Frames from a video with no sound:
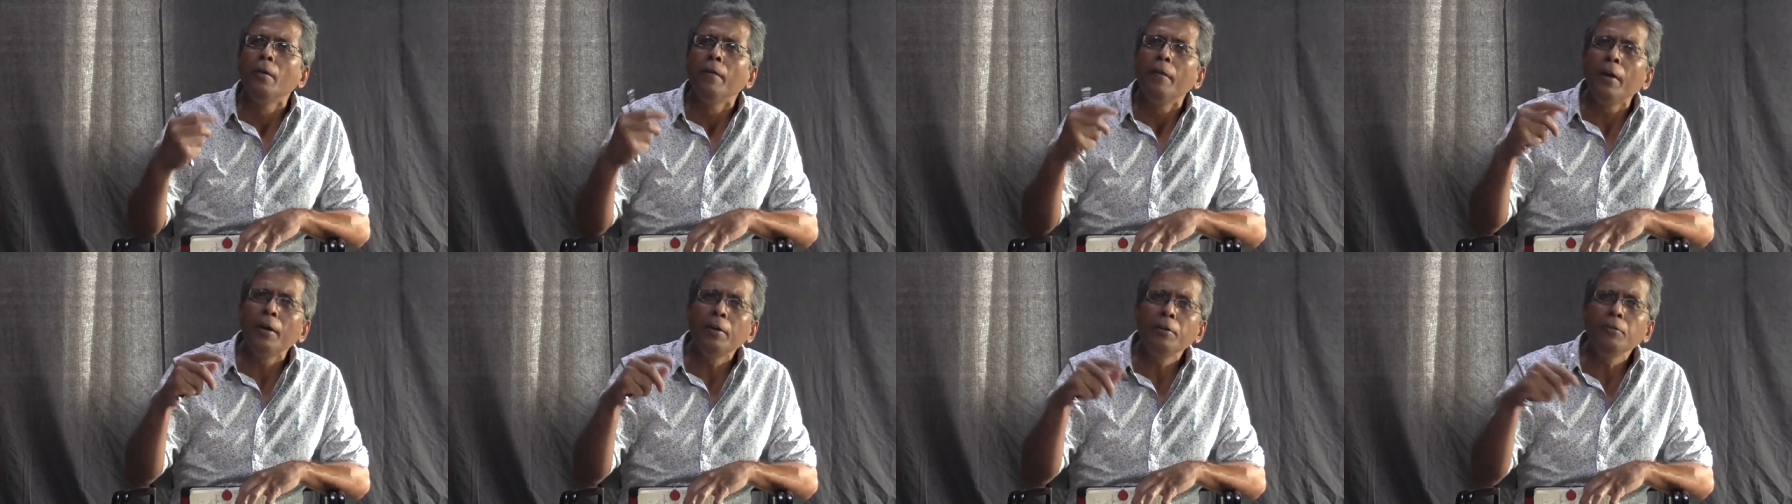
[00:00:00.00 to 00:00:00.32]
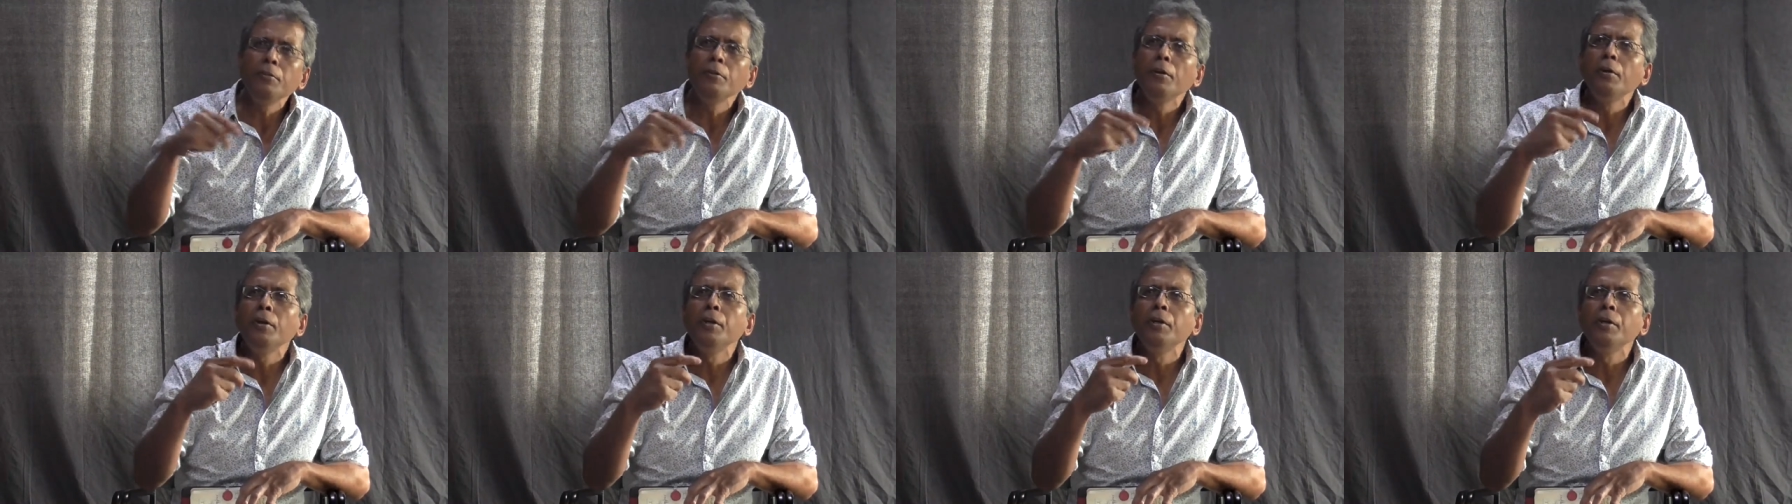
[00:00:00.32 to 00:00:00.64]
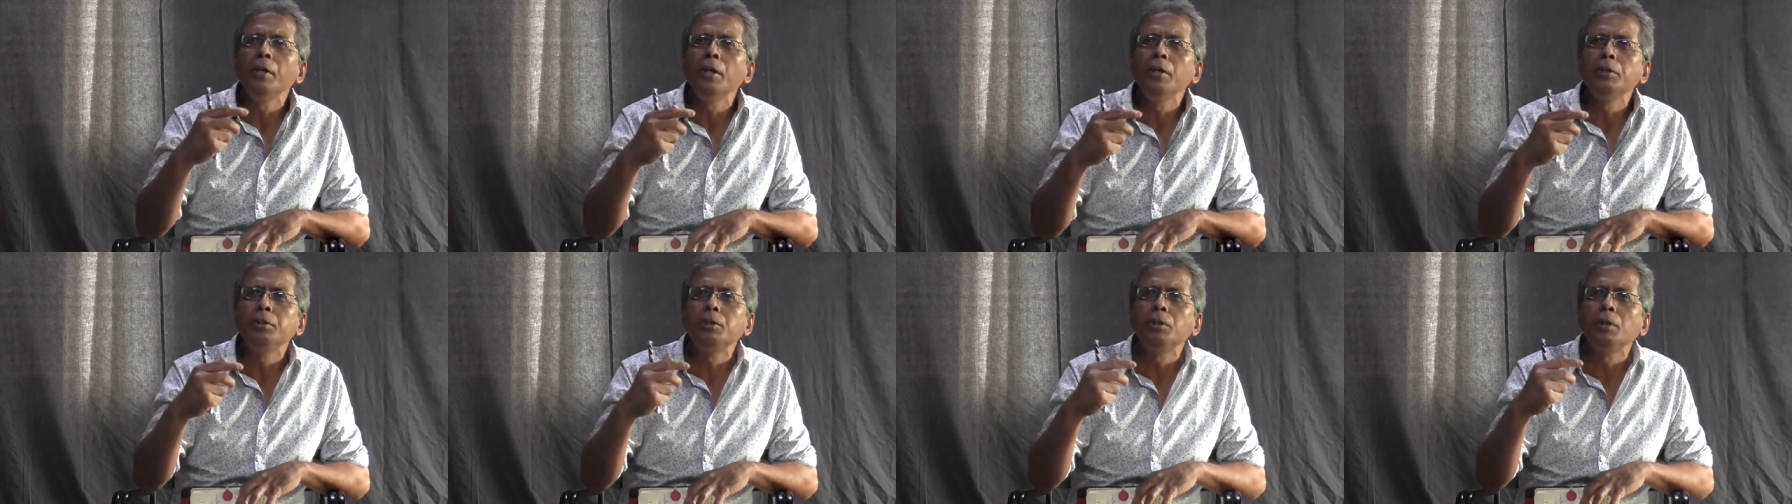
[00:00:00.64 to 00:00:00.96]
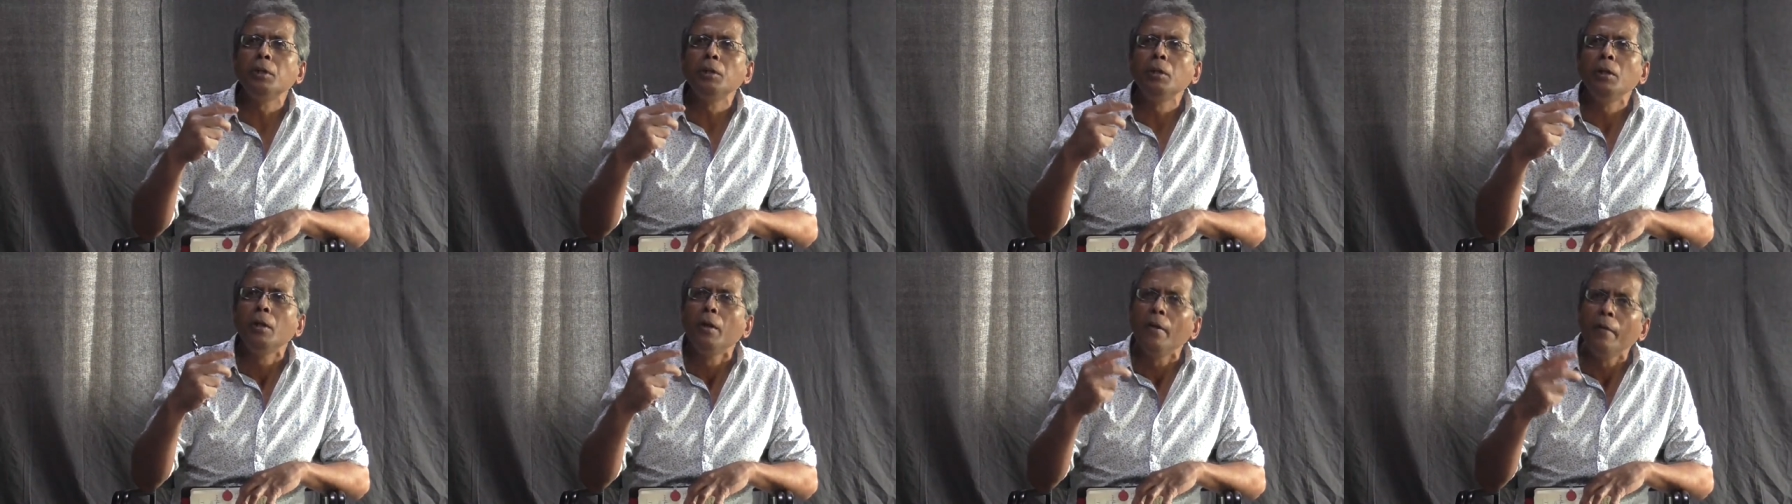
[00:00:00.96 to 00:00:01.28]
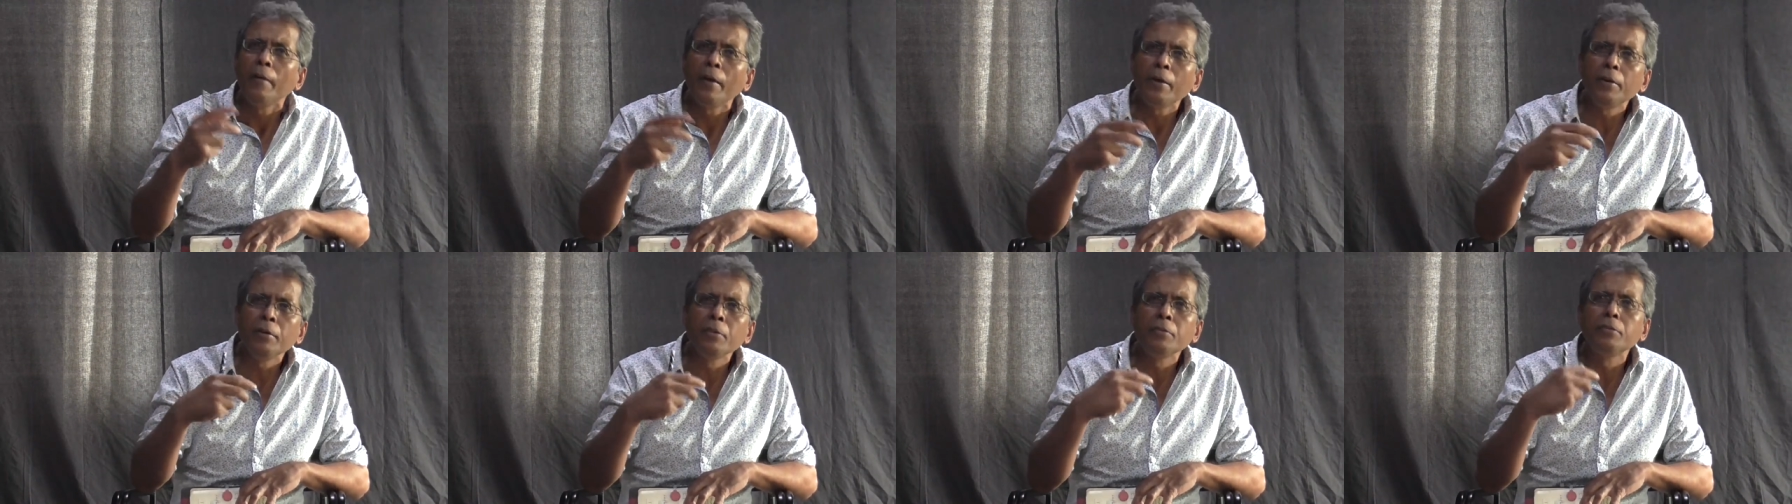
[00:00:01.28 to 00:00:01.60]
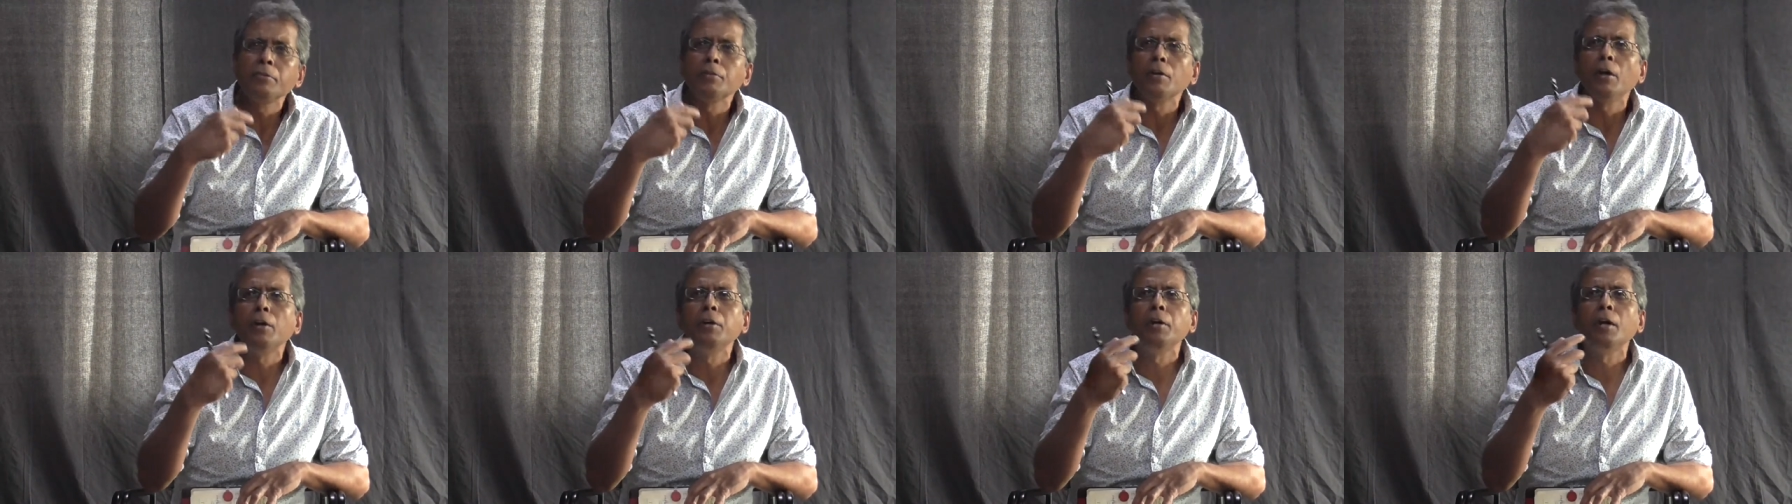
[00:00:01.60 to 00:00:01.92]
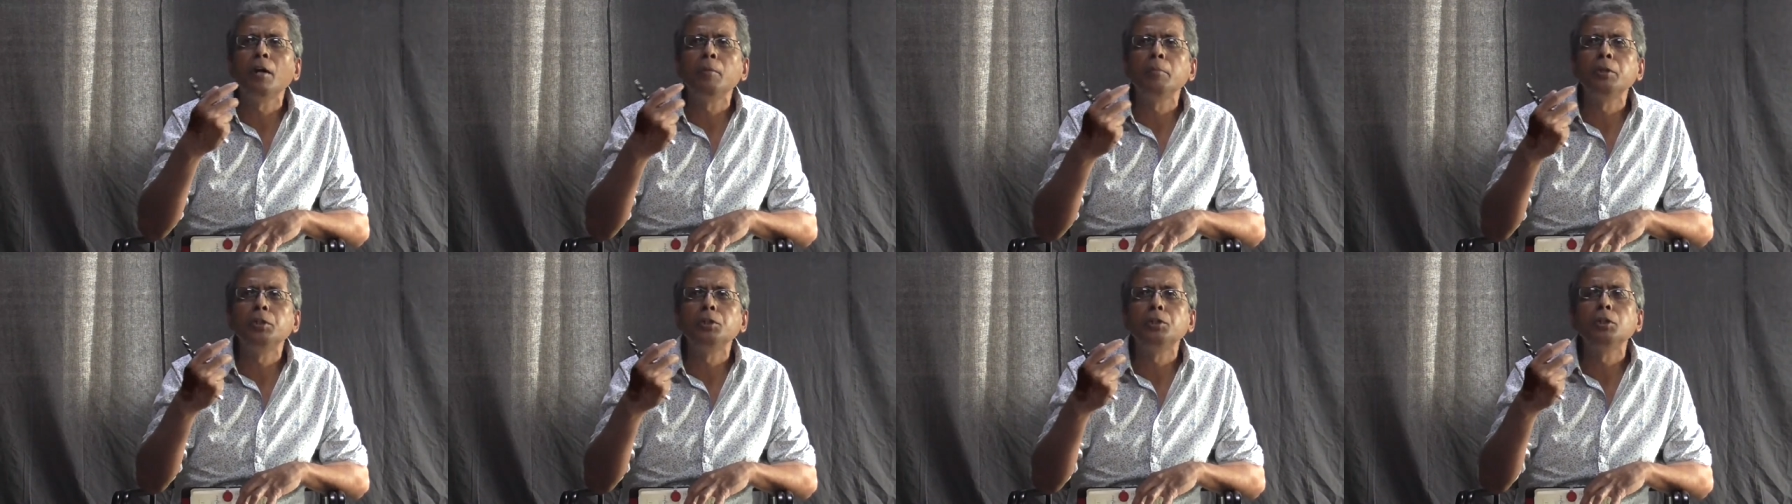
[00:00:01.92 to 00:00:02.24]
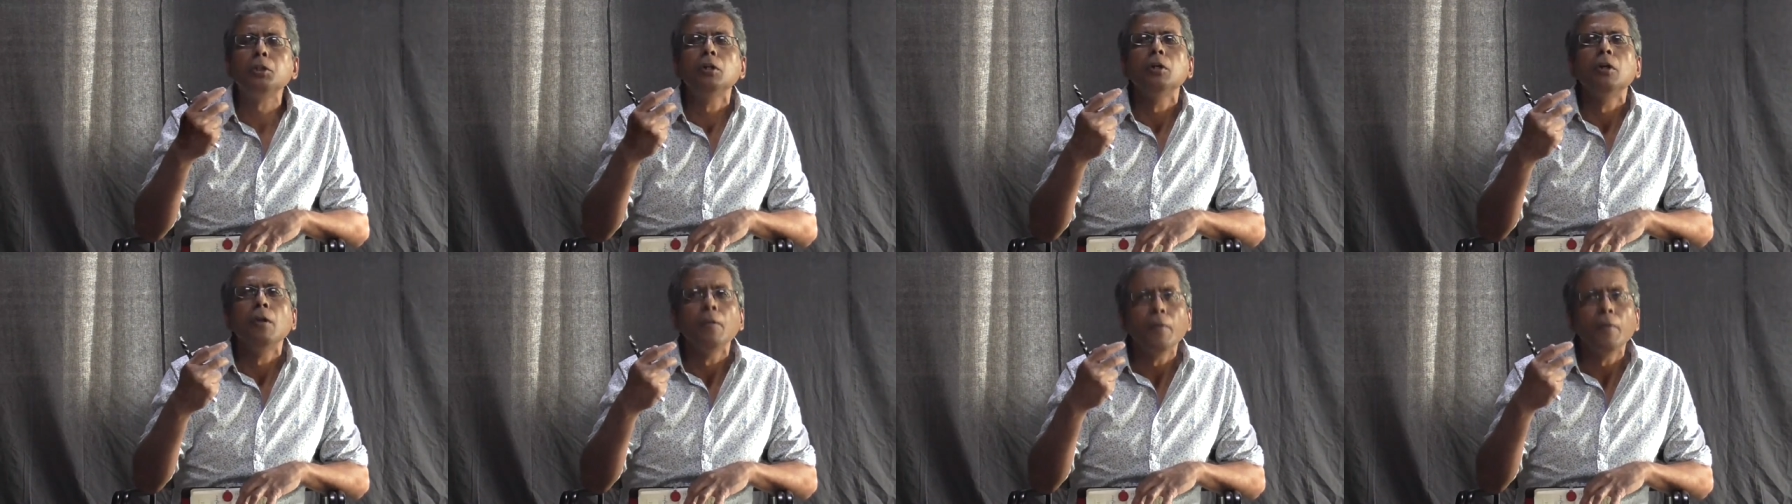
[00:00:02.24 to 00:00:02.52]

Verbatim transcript: that is not intentional, that is a damage